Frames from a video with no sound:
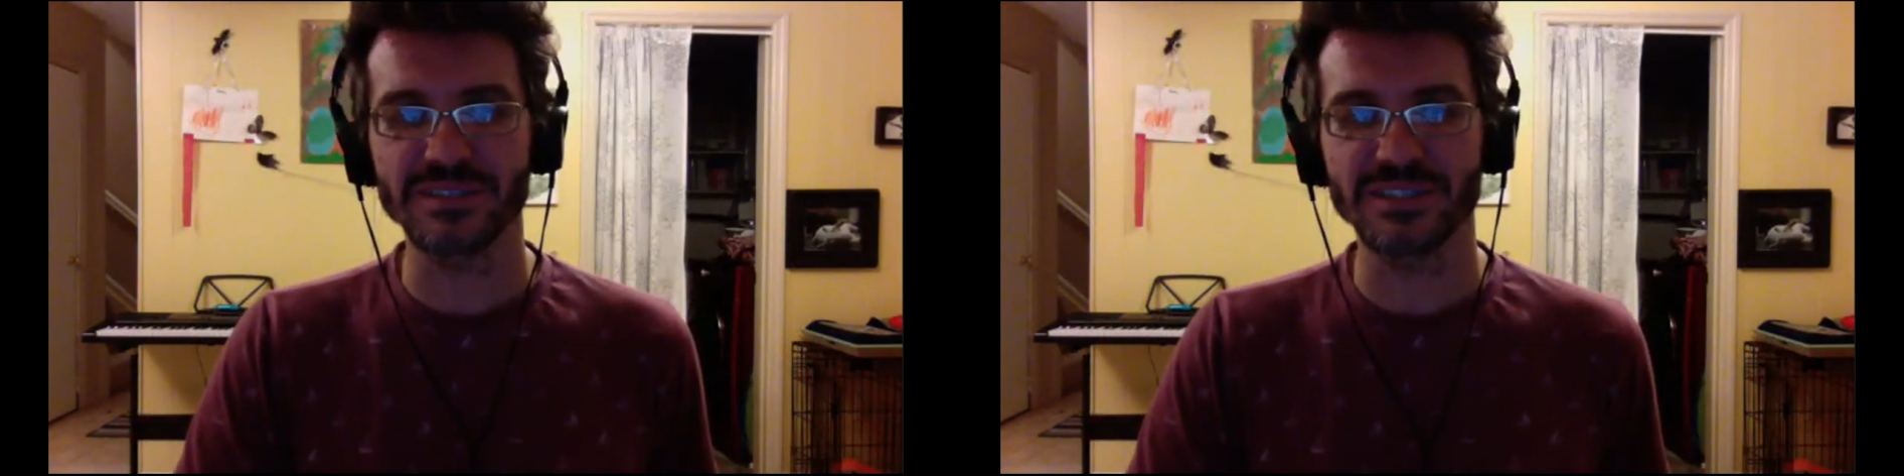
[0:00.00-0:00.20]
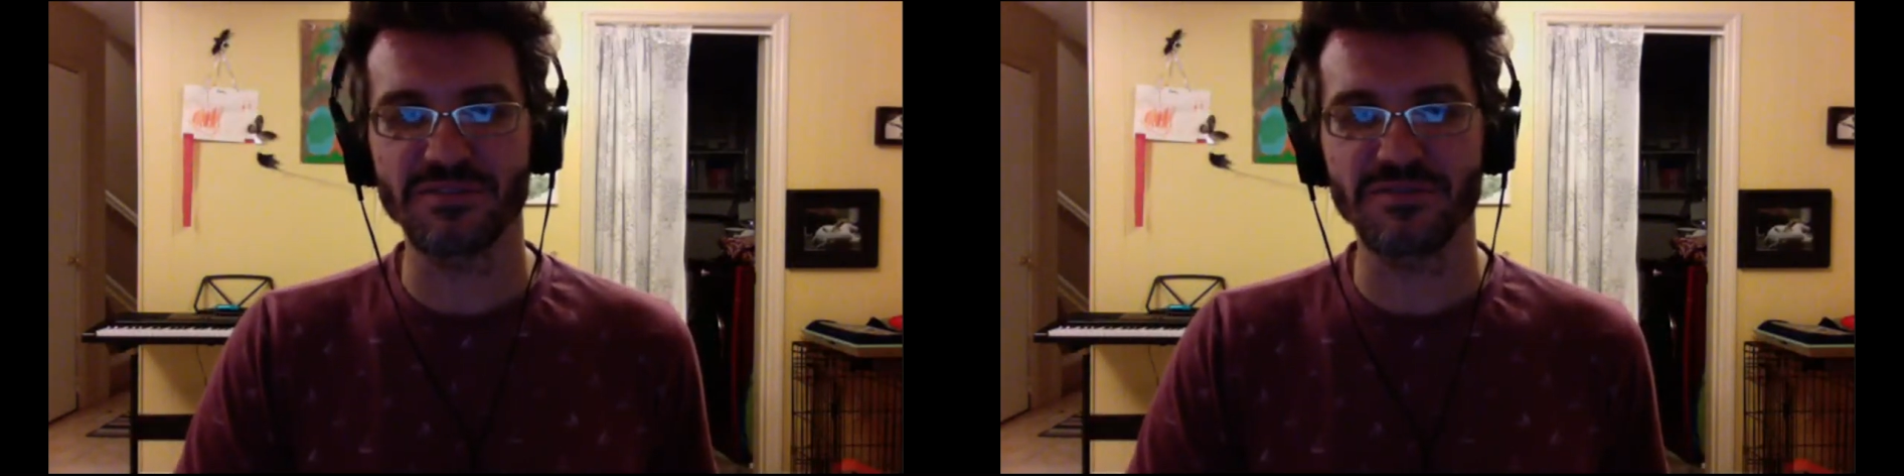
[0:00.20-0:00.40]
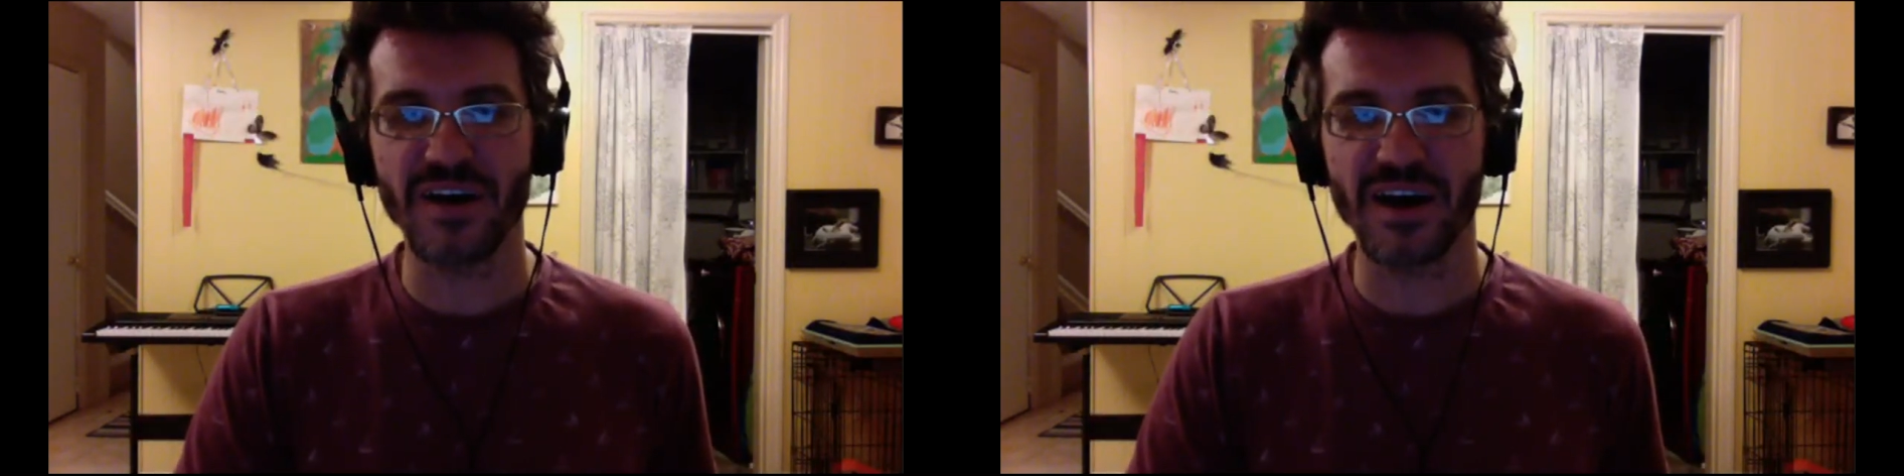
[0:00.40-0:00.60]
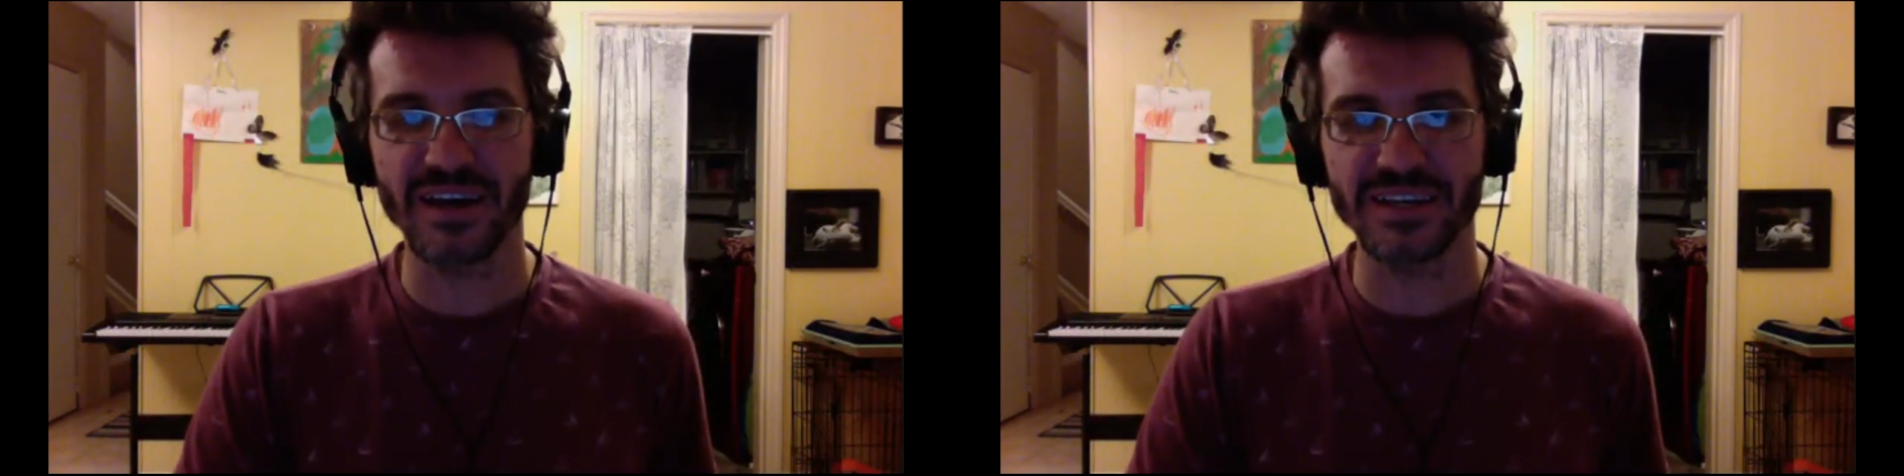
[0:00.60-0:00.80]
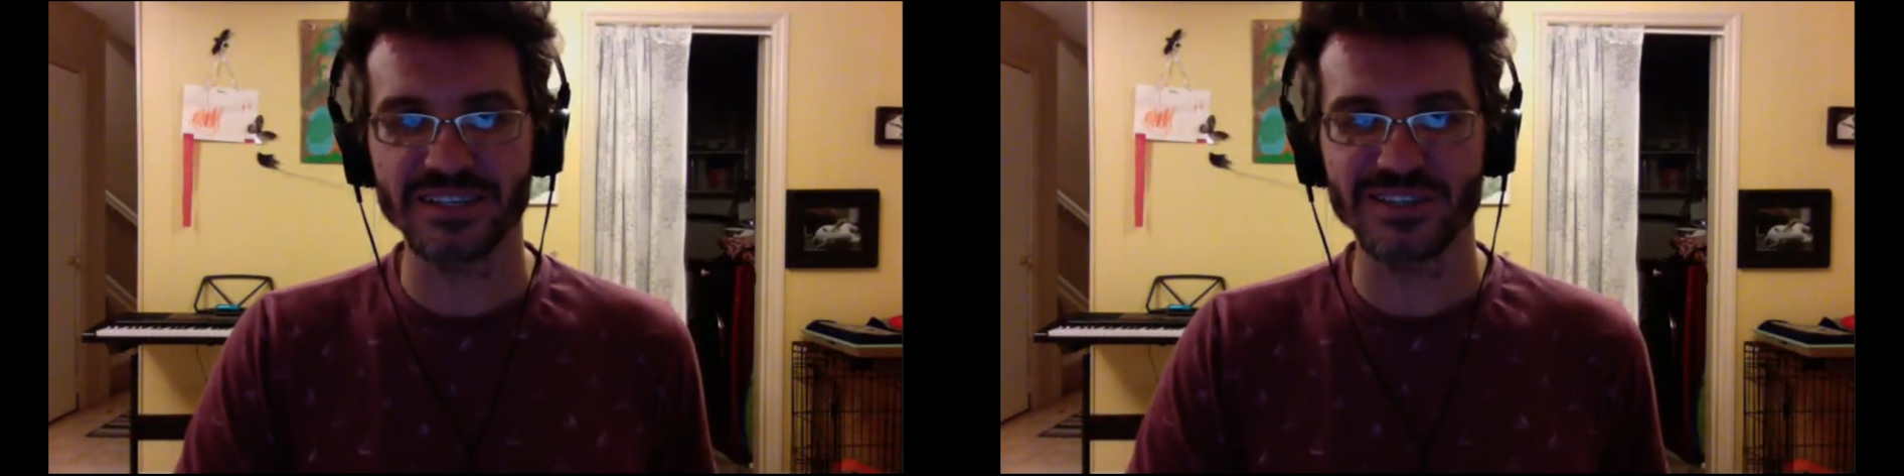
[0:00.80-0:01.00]

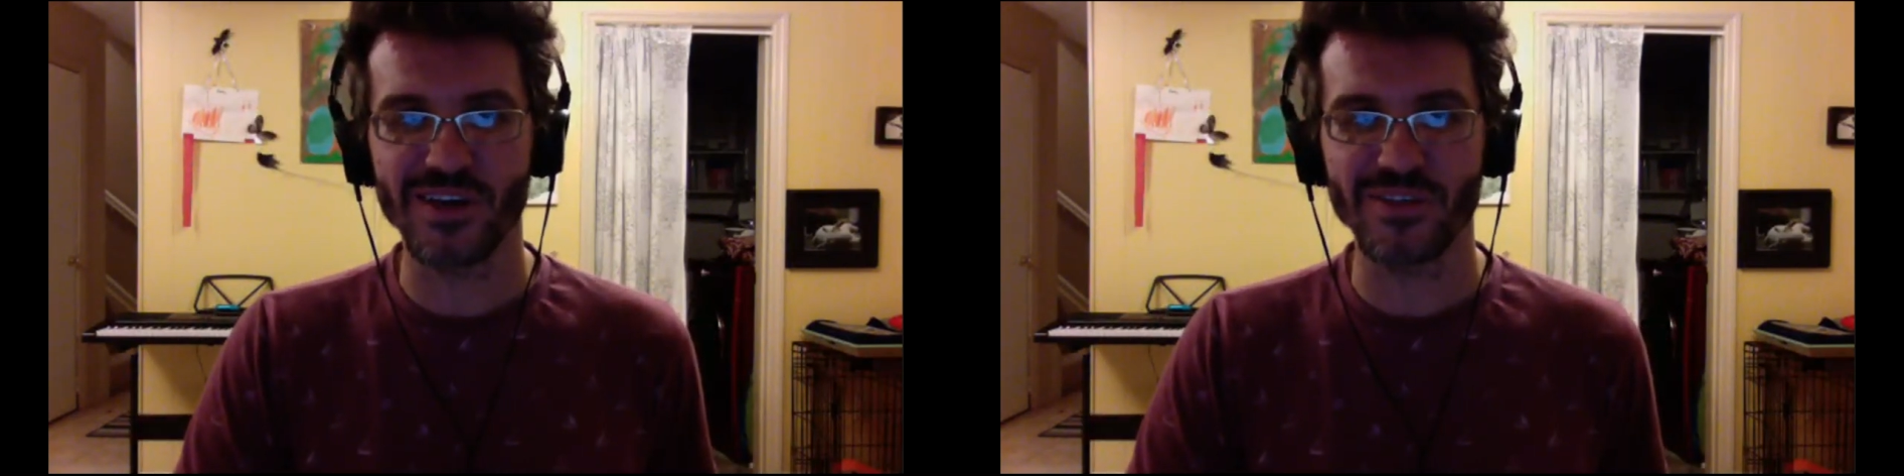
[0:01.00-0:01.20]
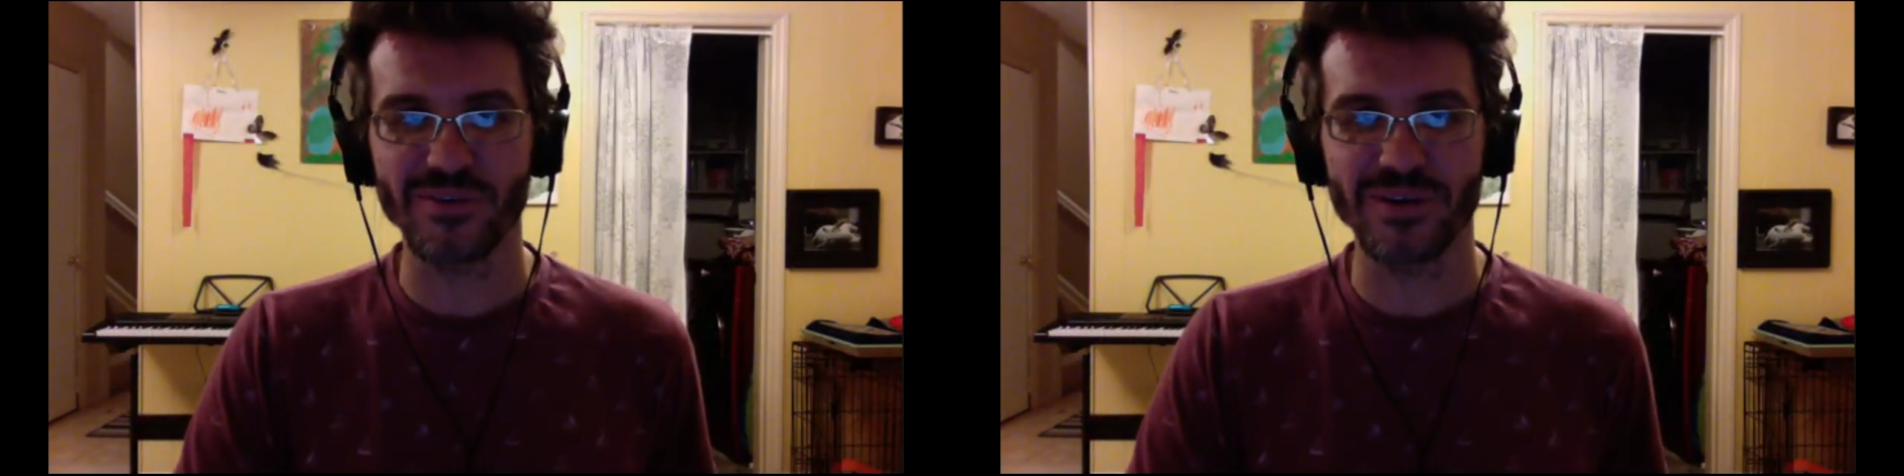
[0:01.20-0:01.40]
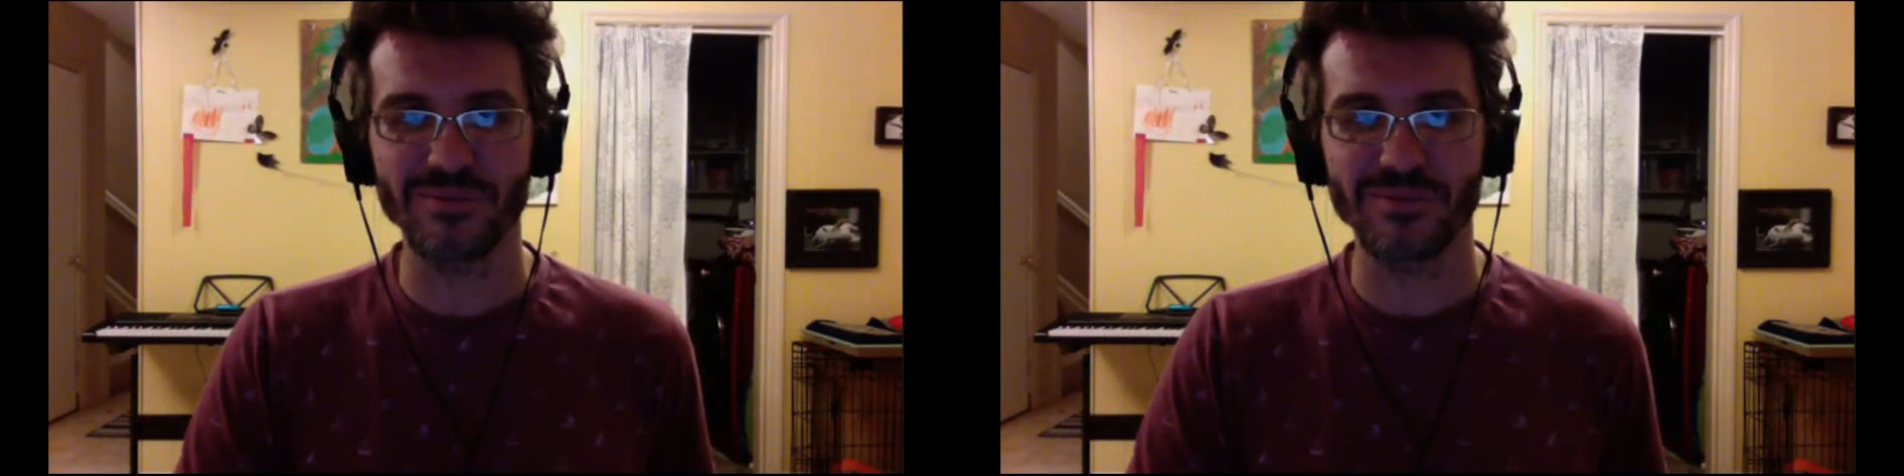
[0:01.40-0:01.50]
defined Southern.